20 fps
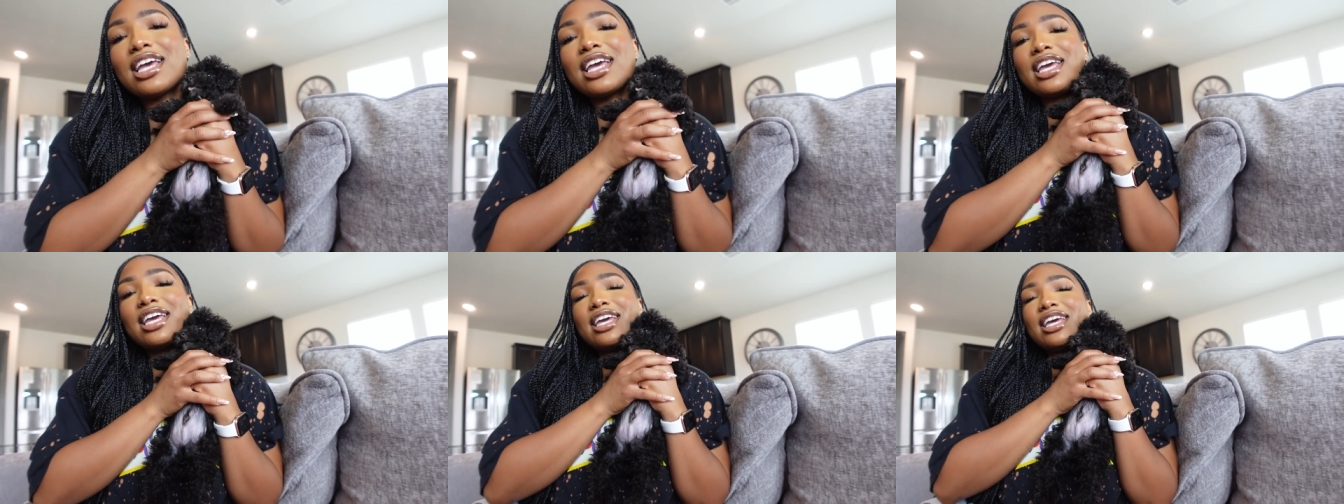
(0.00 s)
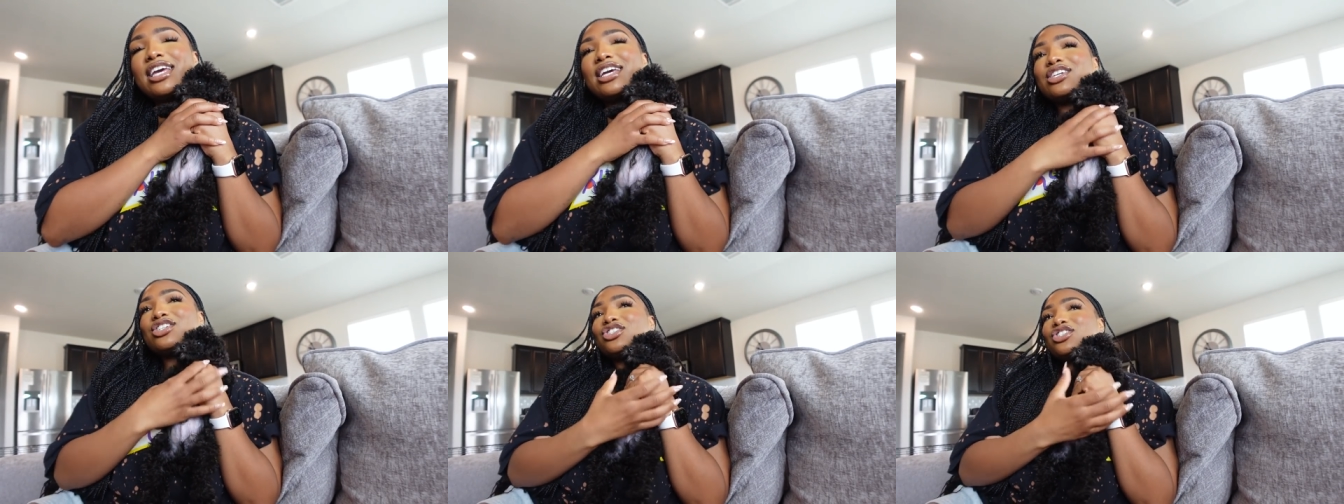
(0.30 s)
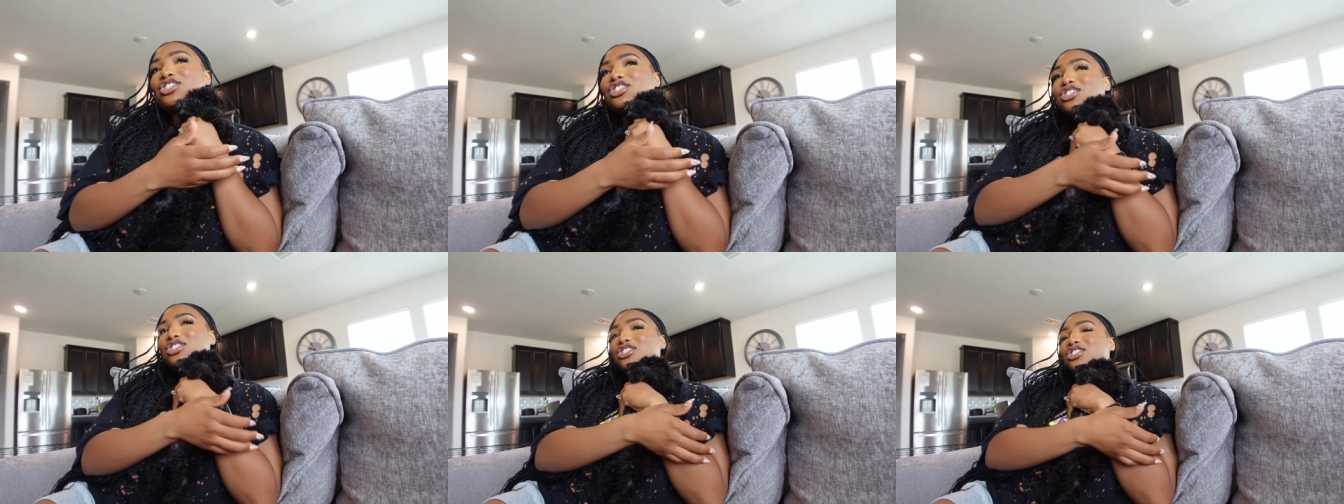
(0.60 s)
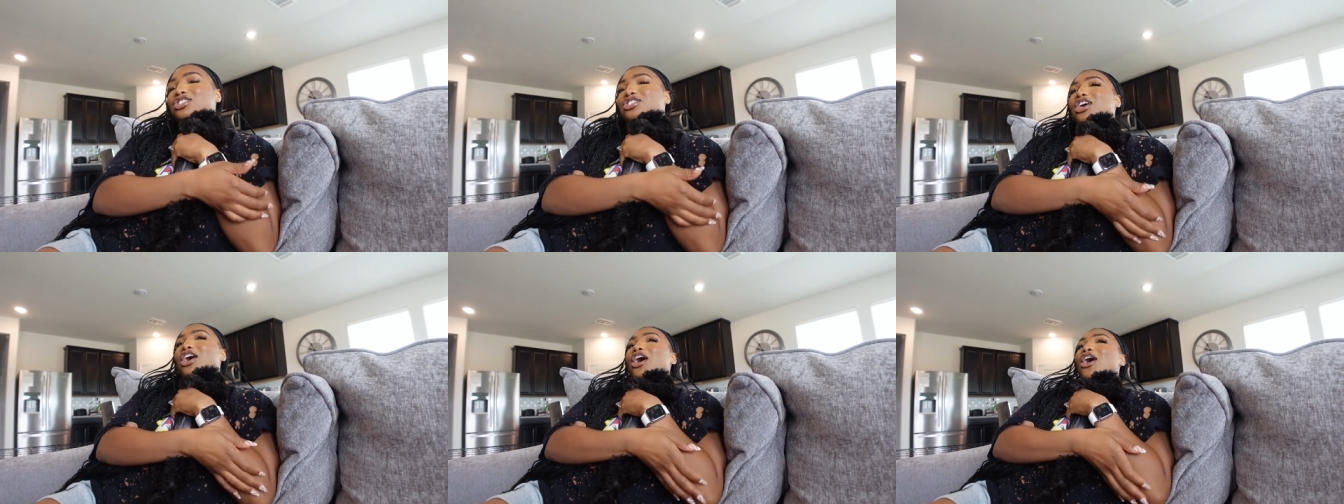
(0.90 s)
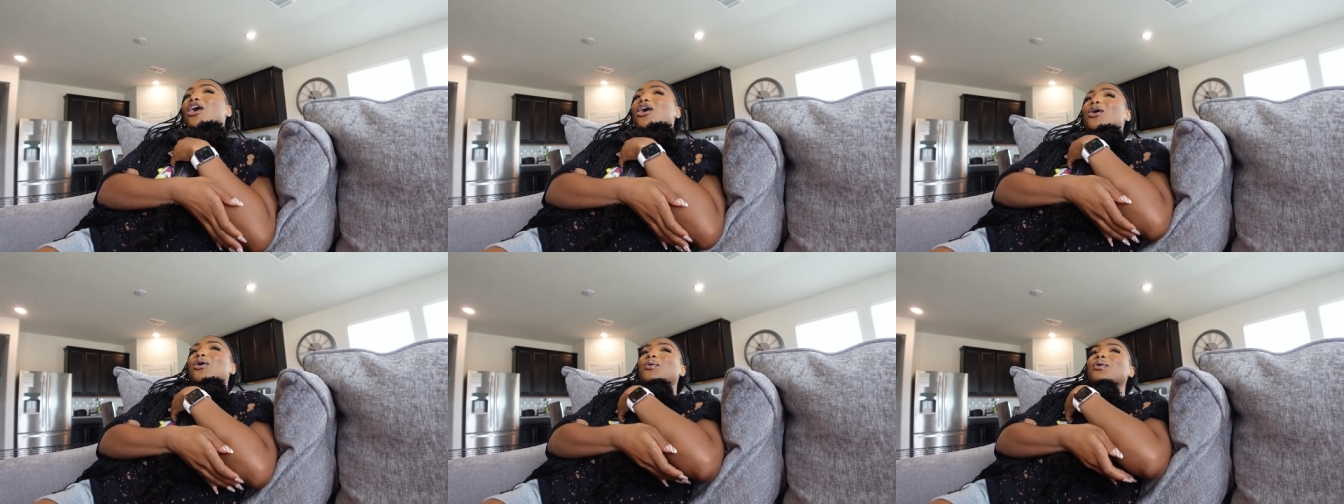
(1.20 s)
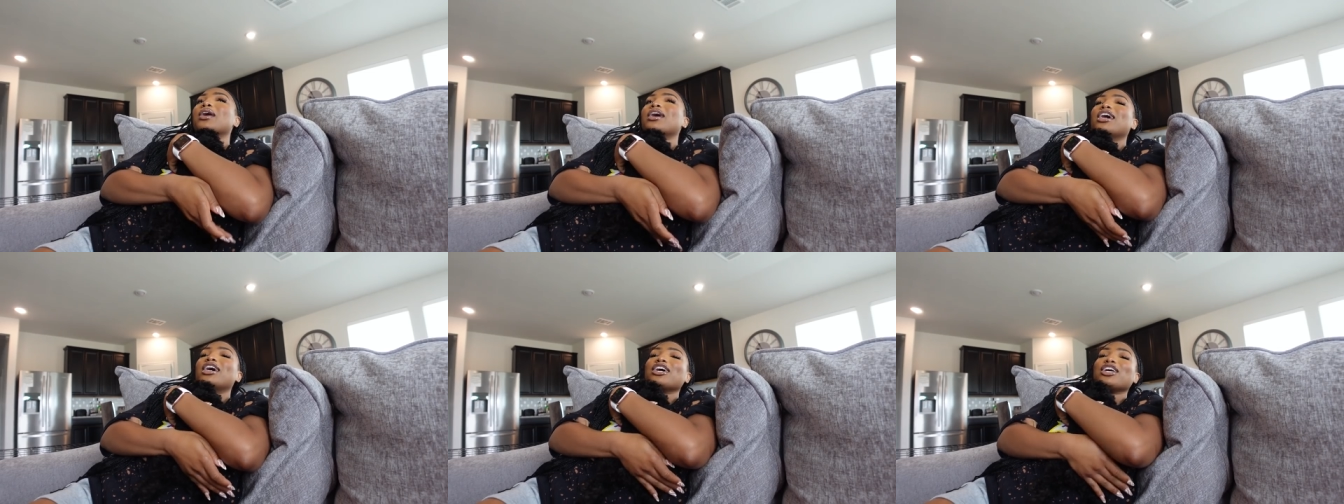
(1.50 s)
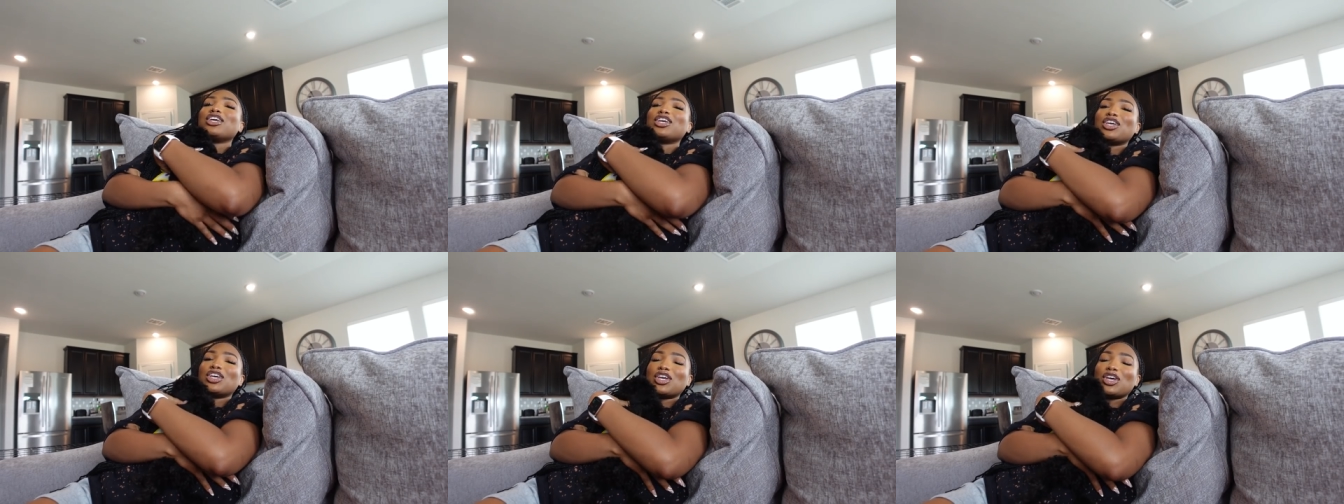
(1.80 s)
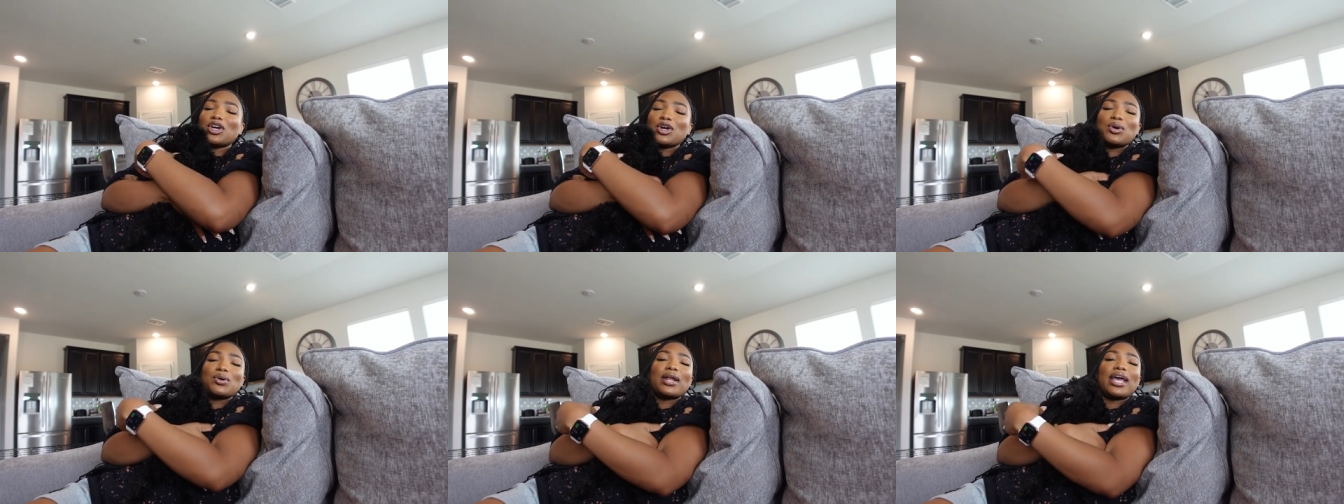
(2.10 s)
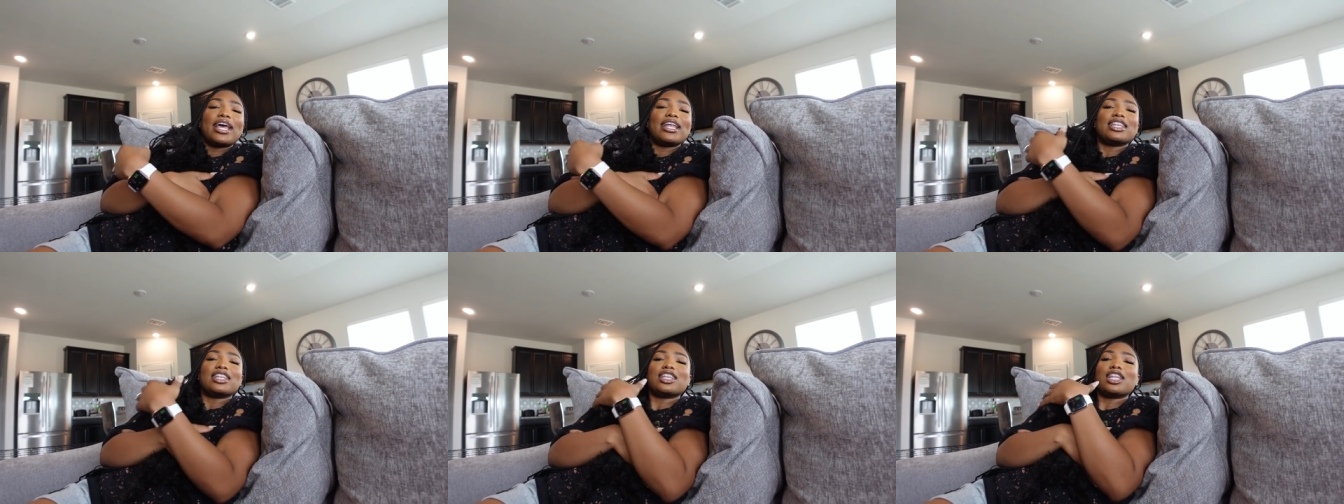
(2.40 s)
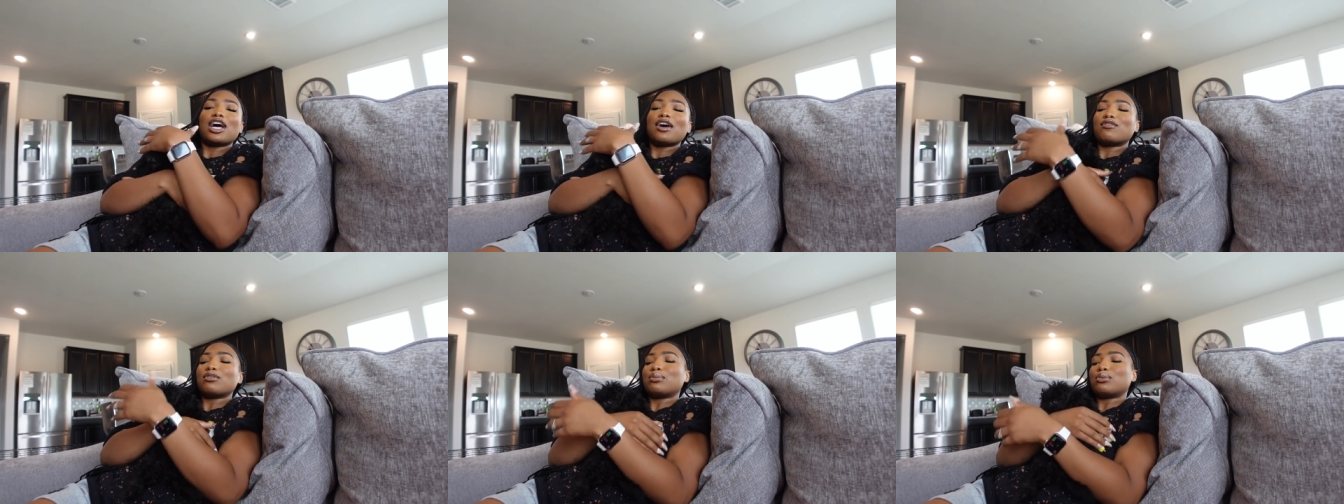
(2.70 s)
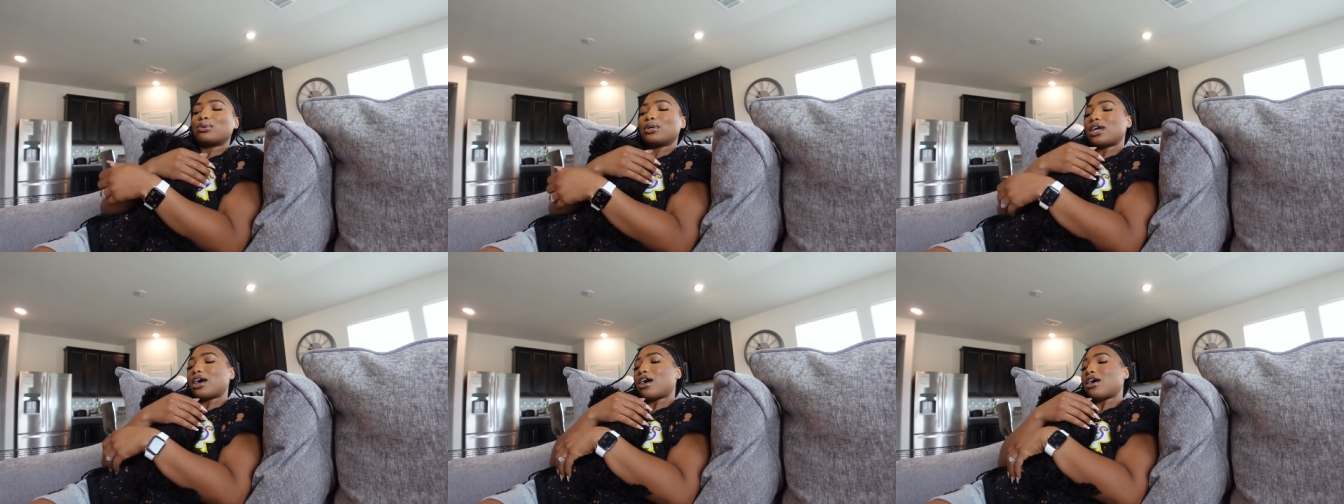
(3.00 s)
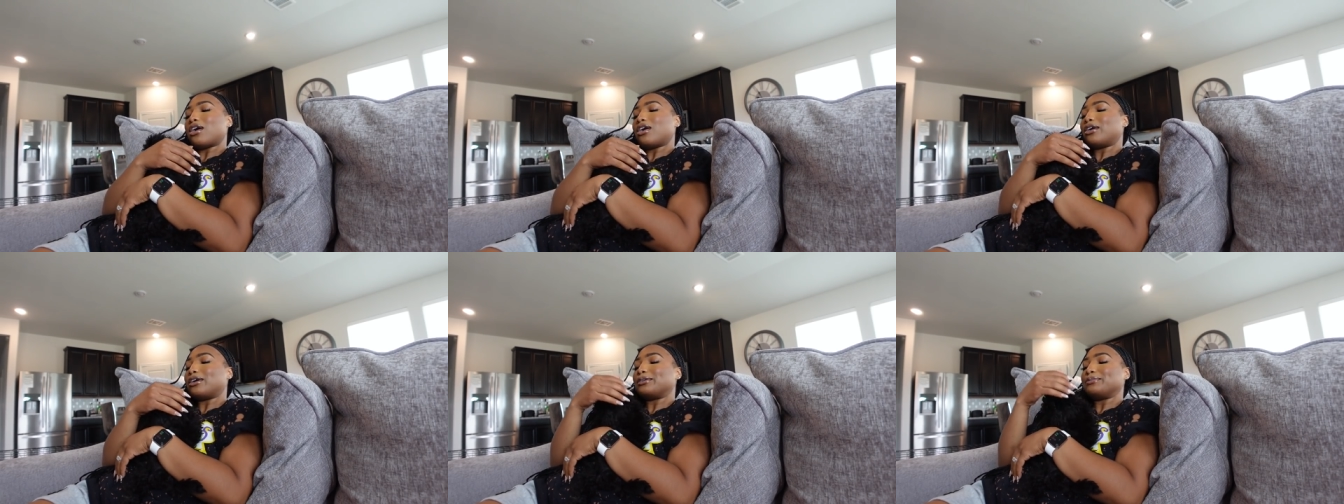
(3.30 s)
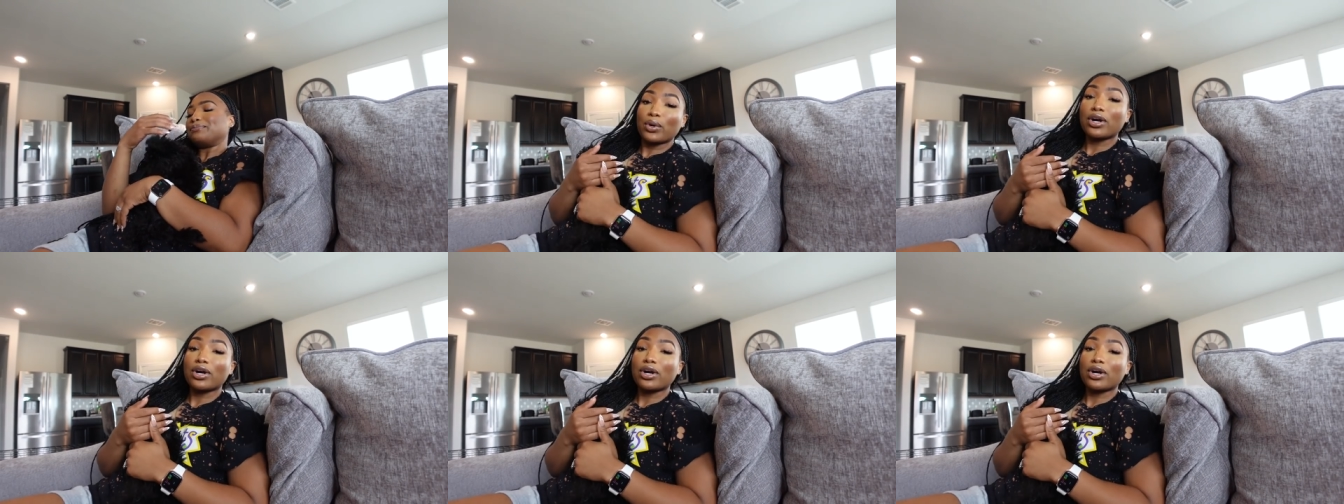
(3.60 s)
And he is just so cute and lovable, y'all.